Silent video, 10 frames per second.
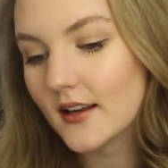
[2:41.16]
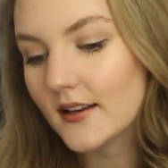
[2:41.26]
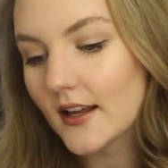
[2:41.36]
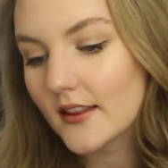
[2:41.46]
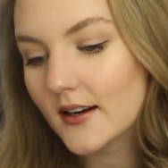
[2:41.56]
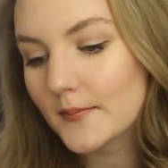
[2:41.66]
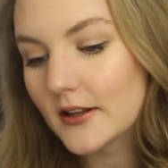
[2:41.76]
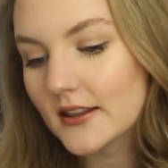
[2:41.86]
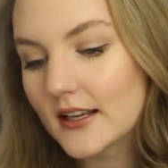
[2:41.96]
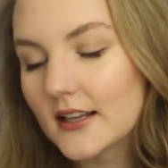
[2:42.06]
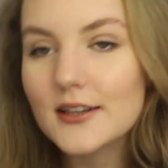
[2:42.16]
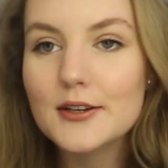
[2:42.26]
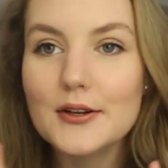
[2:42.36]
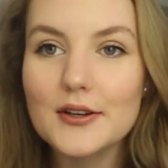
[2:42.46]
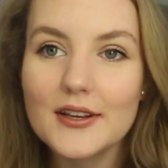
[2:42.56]
that I'm on like a
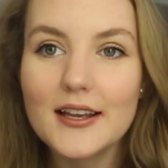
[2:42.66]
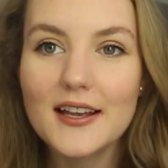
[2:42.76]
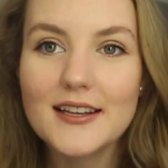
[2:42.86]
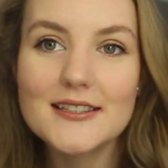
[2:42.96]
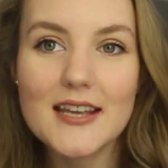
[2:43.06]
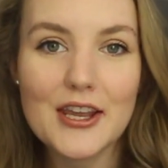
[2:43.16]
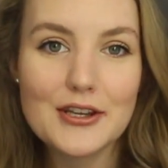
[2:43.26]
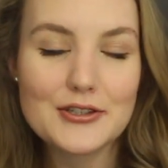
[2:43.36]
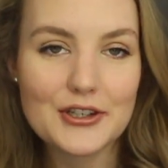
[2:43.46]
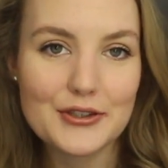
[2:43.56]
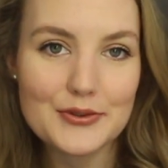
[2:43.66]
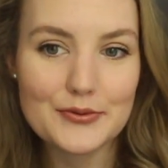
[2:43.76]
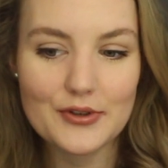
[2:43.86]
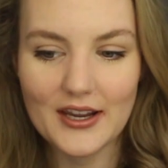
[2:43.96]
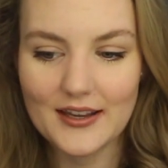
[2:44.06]
little tangent
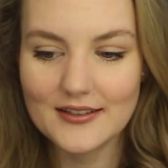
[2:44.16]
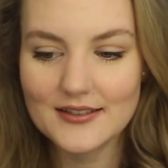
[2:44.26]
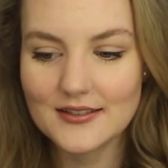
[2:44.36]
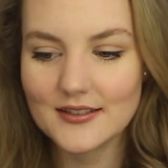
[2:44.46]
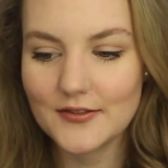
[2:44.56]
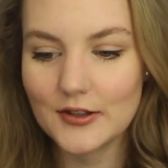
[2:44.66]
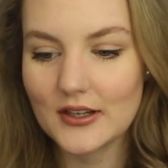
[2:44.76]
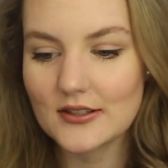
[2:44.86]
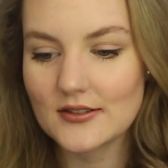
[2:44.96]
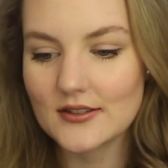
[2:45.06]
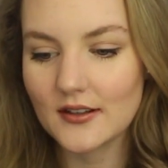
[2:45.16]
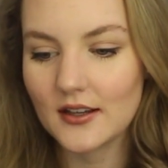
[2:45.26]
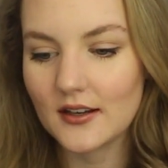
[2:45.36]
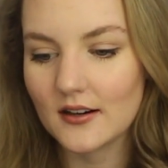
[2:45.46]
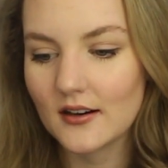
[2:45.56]
rant, if you guys are still
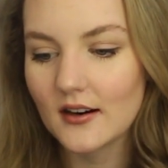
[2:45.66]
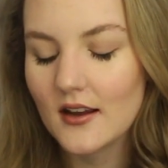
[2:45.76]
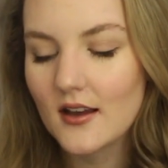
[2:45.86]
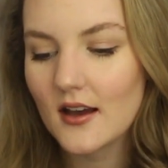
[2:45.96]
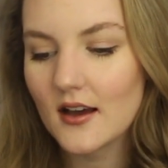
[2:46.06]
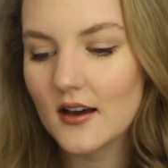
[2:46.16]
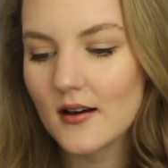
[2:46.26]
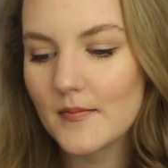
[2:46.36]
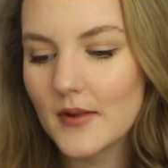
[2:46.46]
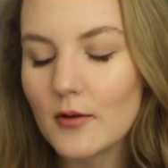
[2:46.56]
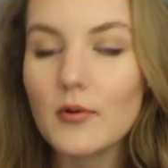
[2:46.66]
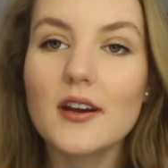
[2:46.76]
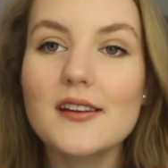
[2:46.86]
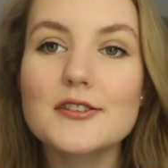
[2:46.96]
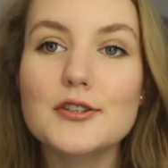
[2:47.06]
here, I
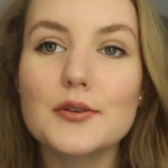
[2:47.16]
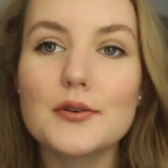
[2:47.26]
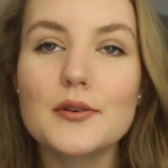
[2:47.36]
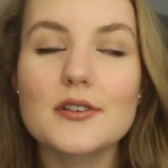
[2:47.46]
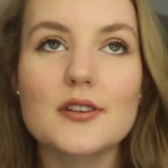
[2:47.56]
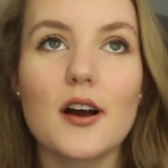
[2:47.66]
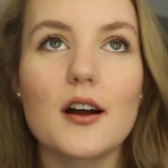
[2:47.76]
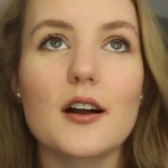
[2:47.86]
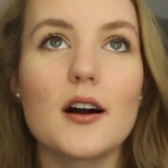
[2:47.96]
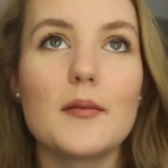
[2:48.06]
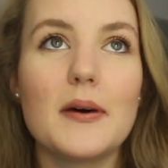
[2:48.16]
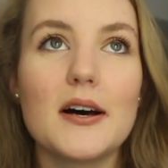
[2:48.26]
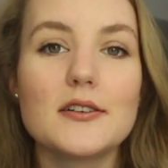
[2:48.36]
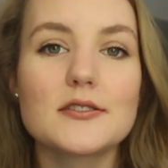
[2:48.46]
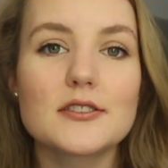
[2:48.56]
wanted to talk
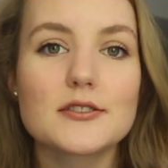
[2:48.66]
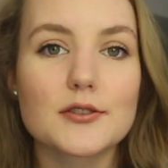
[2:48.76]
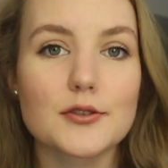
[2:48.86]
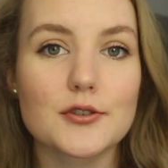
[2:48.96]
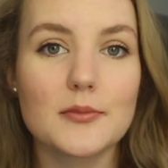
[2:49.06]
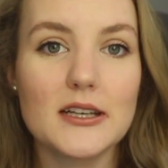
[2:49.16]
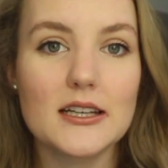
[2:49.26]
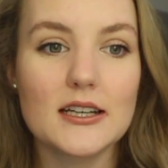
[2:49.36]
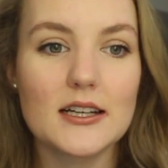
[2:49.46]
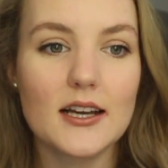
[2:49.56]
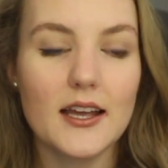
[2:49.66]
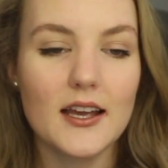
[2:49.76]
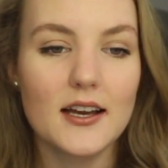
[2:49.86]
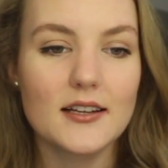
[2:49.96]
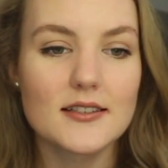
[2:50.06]
about social media
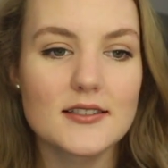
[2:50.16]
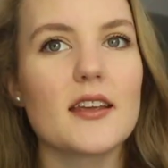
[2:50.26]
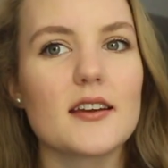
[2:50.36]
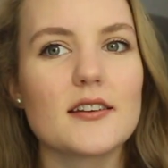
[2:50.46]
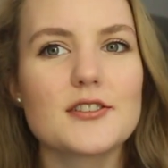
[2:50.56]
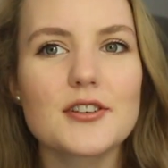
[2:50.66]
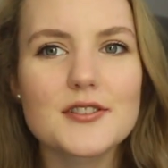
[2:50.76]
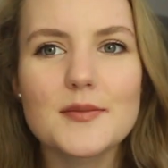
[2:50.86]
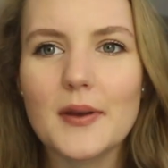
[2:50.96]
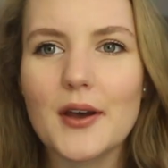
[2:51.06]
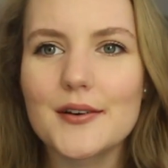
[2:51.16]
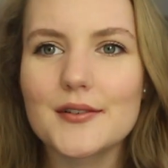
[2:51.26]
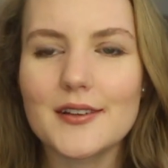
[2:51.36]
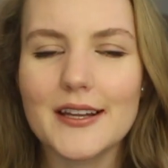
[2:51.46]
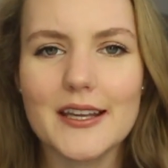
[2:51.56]
and just
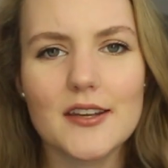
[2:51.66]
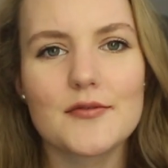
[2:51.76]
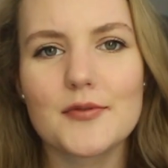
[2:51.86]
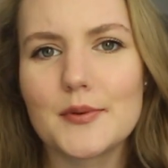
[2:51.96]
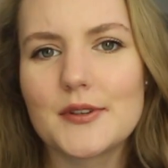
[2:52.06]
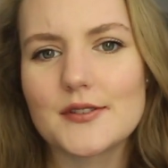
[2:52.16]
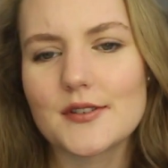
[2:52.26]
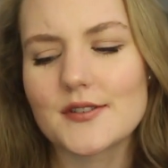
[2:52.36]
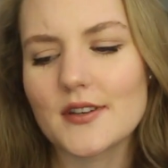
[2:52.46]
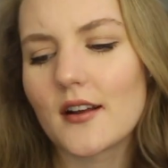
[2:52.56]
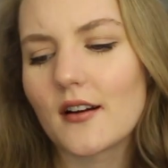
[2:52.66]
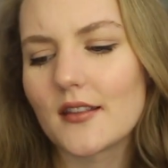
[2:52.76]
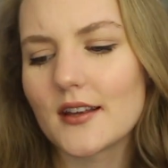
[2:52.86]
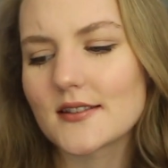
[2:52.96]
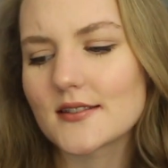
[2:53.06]
about like influencers and
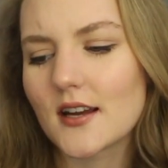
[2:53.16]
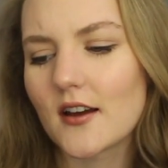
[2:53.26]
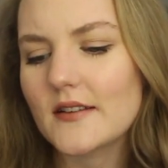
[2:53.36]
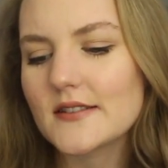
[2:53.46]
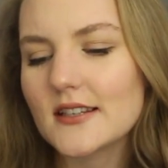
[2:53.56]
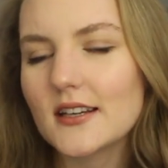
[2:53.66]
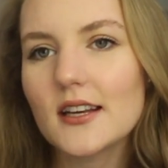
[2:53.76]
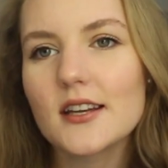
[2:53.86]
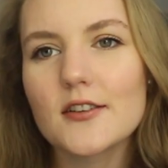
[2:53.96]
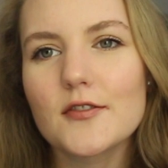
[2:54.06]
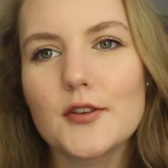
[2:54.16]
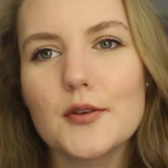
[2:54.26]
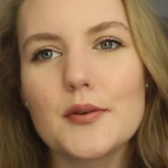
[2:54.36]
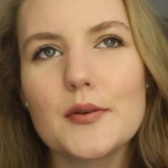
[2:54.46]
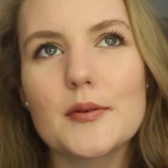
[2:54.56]
all that stuff. I've seen it in a
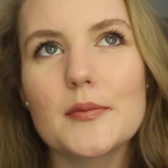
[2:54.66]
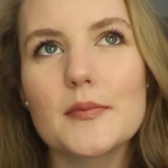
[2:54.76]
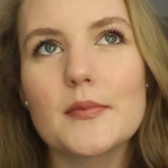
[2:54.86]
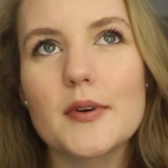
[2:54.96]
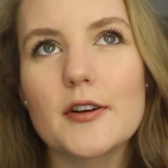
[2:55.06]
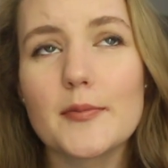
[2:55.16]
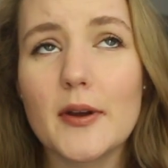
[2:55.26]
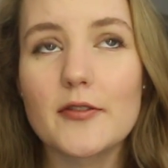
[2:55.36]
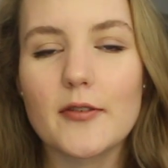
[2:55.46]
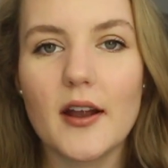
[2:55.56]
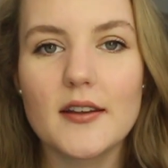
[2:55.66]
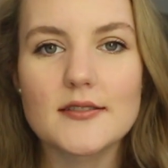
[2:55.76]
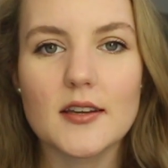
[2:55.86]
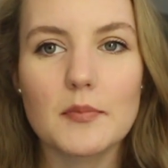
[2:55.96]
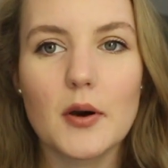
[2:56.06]
few of my
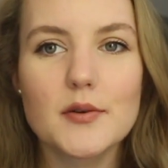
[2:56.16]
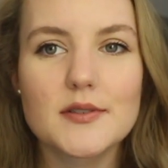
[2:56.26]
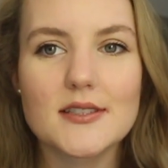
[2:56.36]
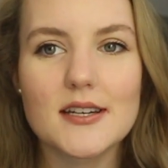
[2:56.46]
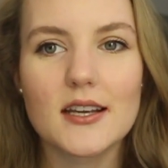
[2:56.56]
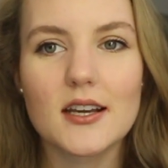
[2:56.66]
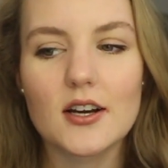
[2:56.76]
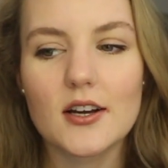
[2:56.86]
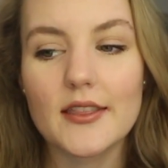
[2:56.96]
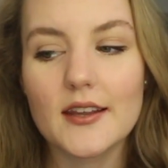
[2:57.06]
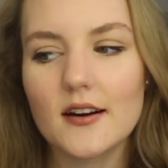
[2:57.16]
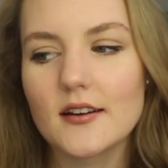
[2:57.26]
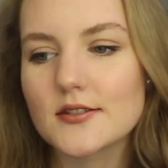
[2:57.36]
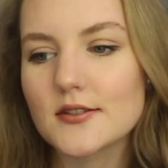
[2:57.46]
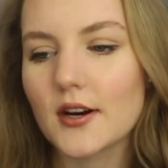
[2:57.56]
friends like posting on their
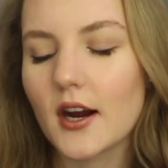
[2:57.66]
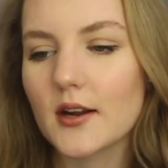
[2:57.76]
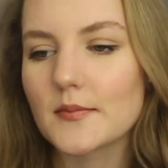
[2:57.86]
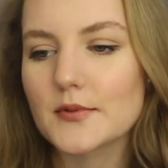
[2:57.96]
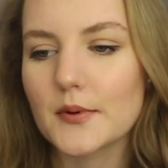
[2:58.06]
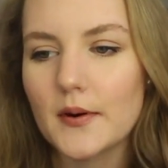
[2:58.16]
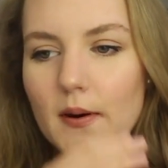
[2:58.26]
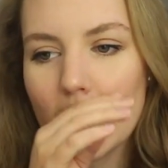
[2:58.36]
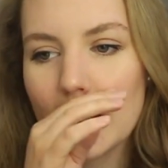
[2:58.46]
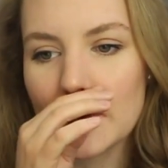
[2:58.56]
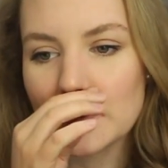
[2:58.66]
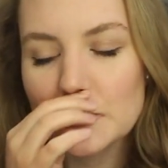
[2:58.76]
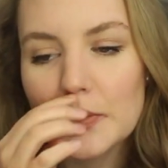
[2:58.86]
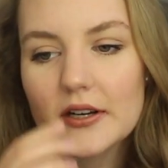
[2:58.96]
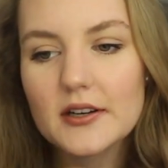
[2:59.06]
Instagrams or their
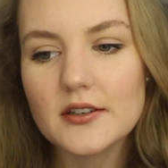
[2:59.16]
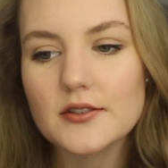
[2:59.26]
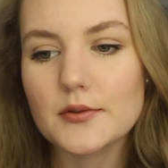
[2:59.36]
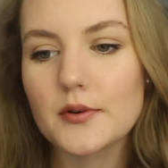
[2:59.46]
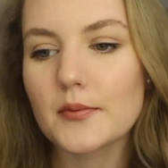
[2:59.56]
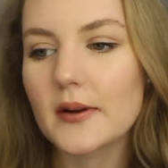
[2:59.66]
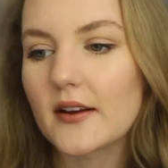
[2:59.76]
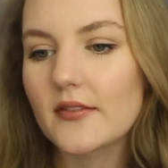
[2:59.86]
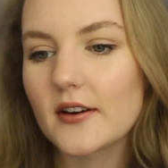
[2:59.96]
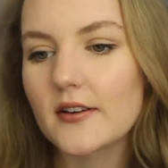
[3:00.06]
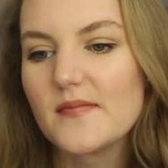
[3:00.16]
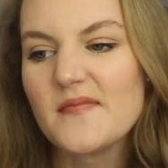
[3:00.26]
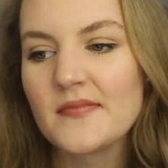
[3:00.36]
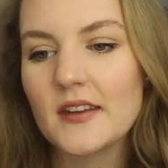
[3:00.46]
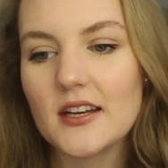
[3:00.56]
Twitters or whatever,
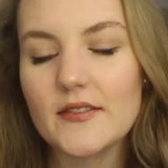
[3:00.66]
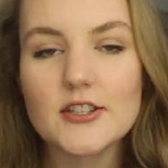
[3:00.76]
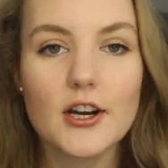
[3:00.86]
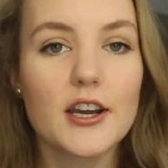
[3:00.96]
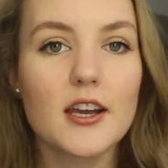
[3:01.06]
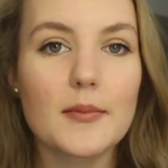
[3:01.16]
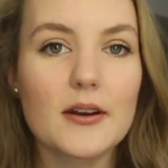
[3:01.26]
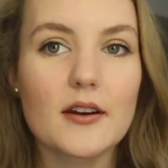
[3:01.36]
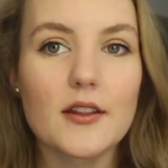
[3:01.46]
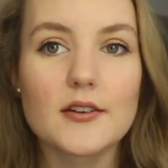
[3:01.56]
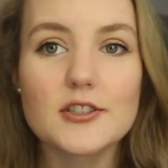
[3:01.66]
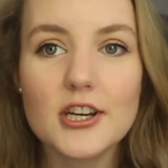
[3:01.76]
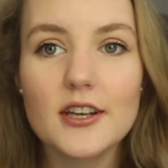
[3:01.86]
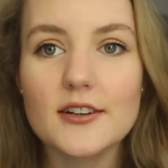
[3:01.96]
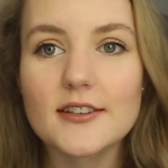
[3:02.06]
and even talking about it on their
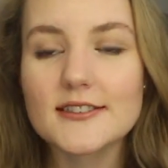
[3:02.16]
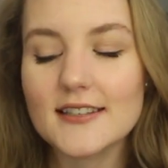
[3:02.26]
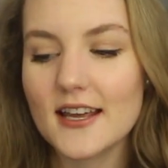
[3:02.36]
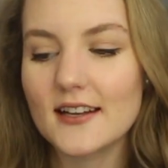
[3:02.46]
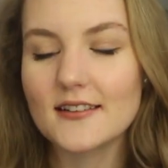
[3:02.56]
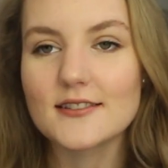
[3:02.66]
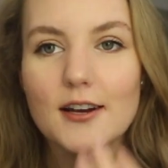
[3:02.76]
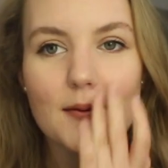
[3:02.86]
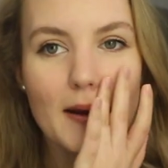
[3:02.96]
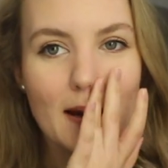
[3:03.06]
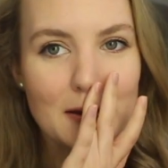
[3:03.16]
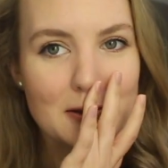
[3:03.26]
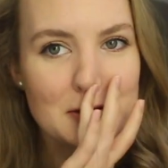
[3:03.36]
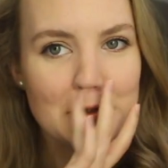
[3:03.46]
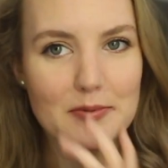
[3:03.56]
channels. And sorry, my
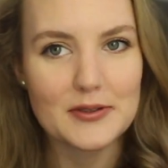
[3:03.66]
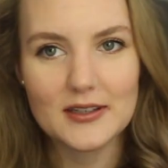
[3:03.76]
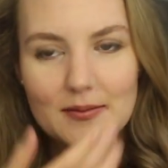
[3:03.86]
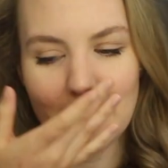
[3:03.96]
allergies are really